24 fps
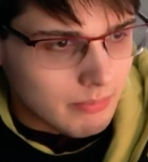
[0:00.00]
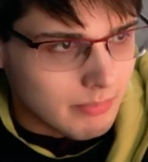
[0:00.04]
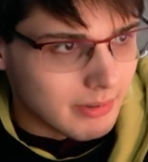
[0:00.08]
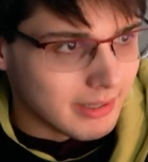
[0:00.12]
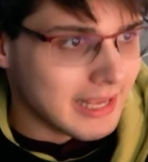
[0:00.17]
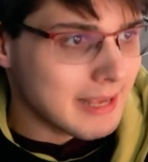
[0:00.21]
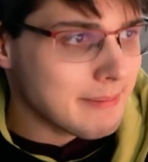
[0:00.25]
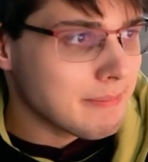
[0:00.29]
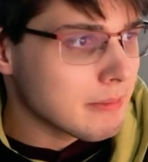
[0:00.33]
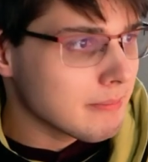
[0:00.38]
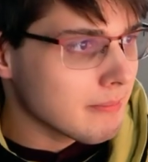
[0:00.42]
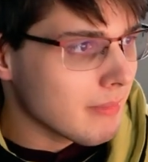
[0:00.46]

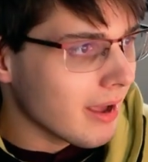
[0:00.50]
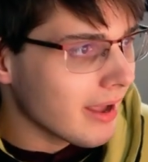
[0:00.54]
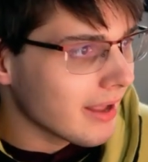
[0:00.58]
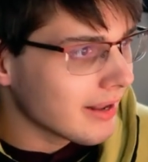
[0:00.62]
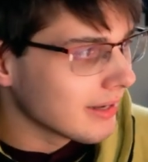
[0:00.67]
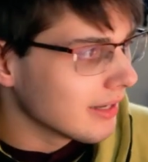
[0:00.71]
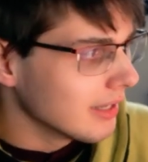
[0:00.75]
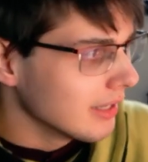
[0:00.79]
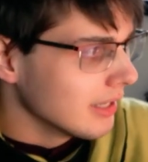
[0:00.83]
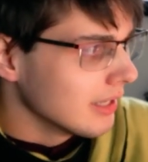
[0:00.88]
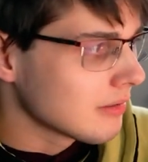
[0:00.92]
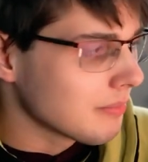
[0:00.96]
But keep in
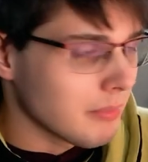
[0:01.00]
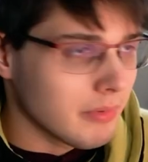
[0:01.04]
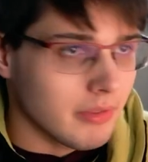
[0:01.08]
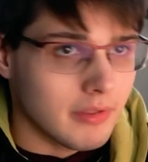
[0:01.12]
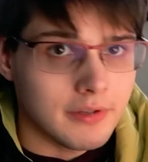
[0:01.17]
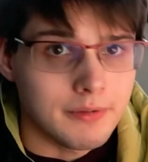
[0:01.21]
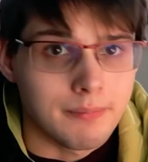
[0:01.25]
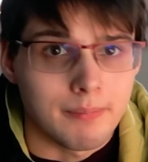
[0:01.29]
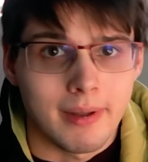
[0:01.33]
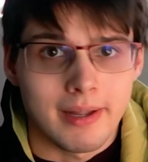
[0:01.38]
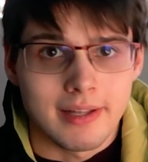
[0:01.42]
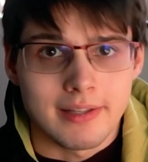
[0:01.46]
mind, some of
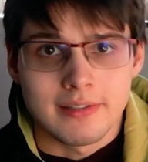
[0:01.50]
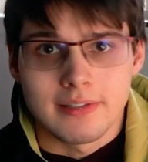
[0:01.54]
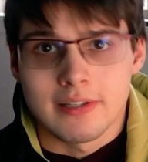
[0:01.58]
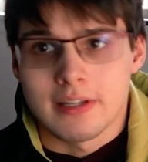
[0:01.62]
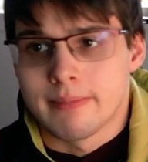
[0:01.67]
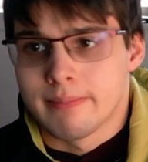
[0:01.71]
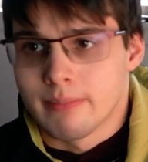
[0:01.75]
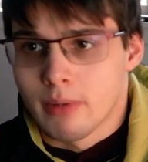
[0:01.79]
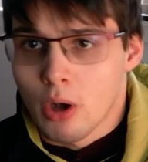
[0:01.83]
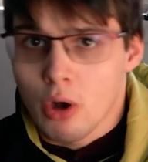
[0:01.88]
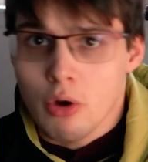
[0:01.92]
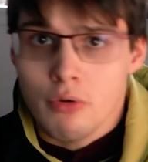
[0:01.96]
this might
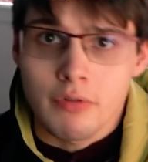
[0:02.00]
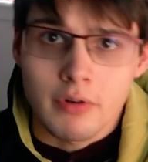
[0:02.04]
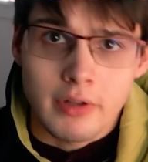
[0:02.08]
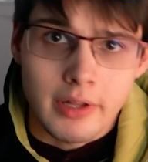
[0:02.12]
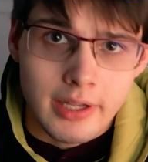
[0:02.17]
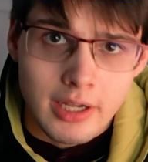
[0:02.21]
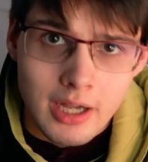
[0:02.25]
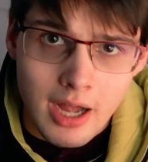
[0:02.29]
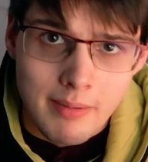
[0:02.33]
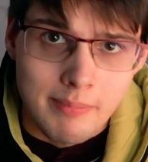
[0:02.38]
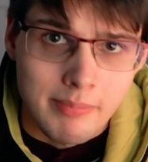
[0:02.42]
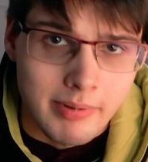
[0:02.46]
seem
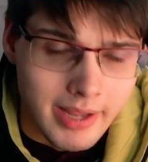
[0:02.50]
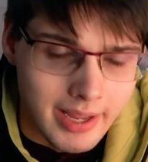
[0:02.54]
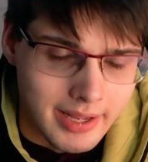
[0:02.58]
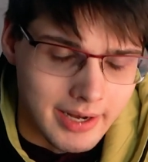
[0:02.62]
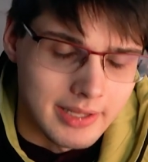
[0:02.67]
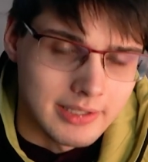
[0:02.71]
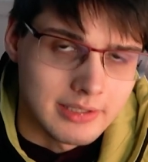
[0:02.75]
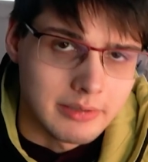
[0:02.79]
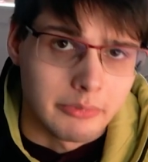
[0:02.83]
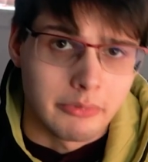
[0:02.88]
overly complicated.